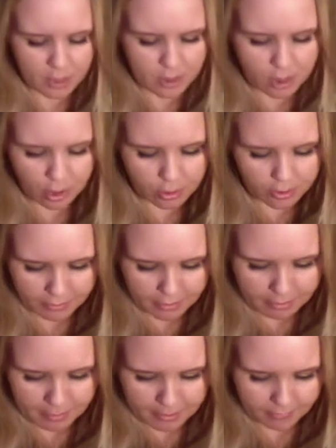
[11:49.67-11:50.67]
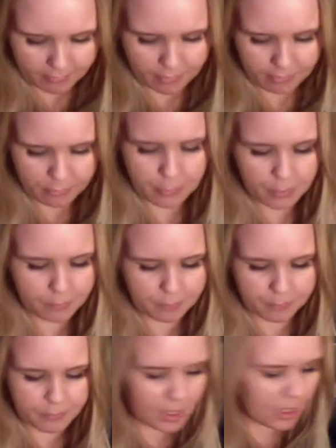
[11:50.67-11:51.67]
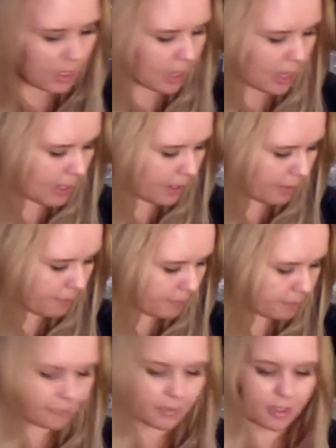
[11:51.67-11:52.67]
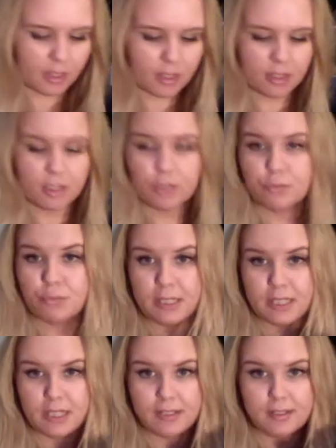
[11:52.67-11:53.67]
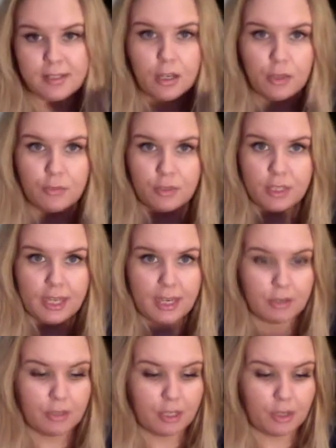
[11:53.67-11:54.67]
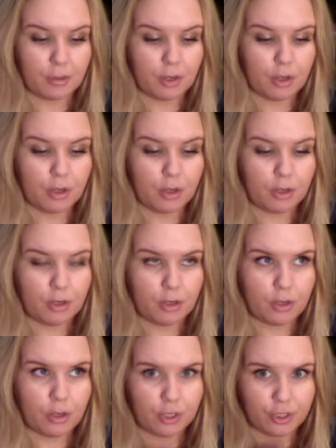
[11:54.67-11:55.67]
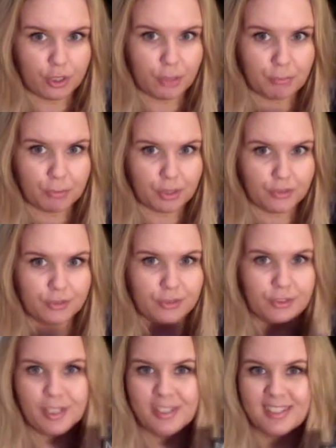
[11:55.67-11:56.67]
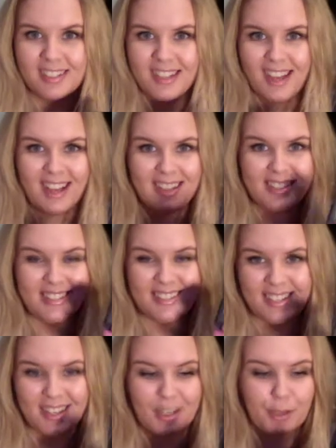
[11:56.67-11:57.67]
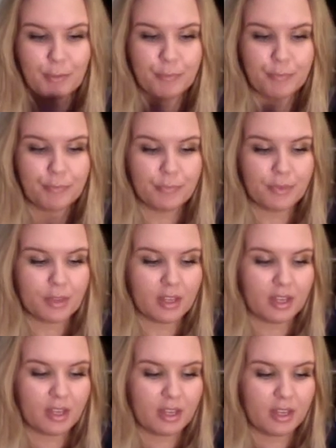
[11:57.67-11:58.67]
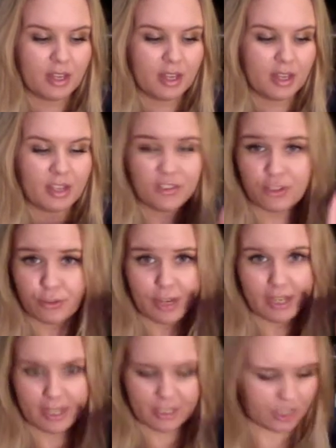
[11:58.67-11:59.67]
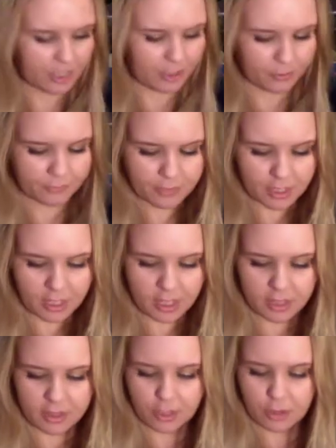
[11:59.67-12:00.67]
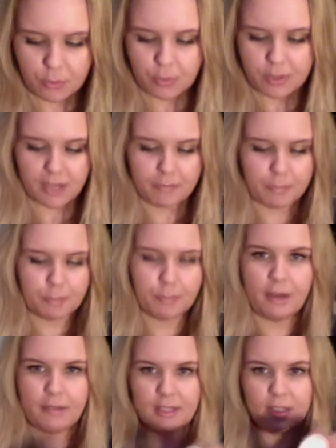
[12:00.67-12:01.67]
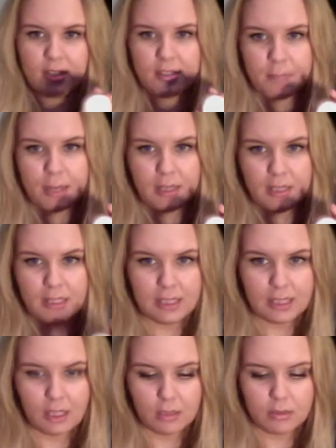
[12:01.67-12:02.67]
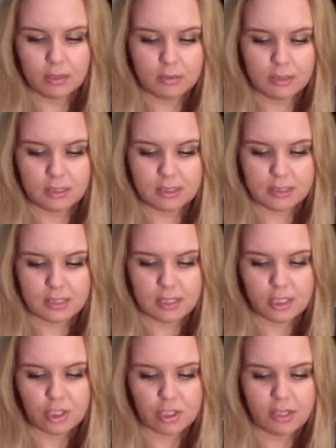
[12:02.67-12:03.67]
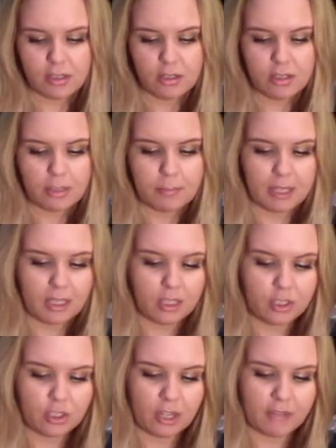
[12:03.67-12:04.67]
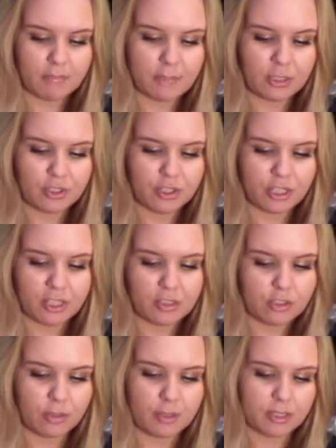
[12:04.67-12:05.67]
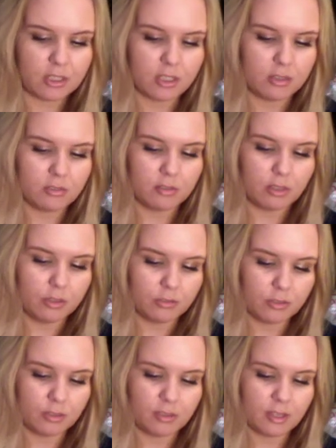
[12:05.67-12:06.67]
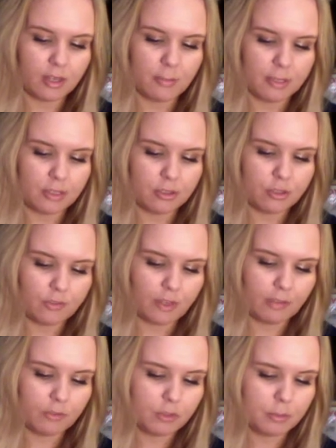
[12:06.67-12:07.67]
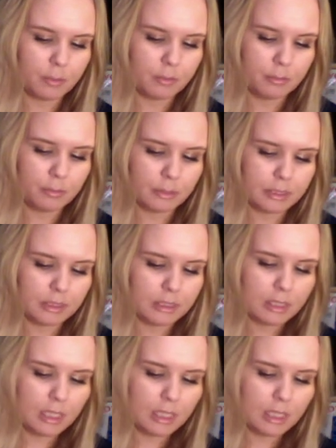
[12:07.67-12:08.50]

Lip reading: Totally recommend it for everyone. It goes really nicely over the Out and Out On and On Bronze, and is a great eyeshadow. The other that I've been wearing is by Lily Lolo, and it's in the shade Honey Peach. I've mentioned these two eyeshadows loads because they are my two favourites probably.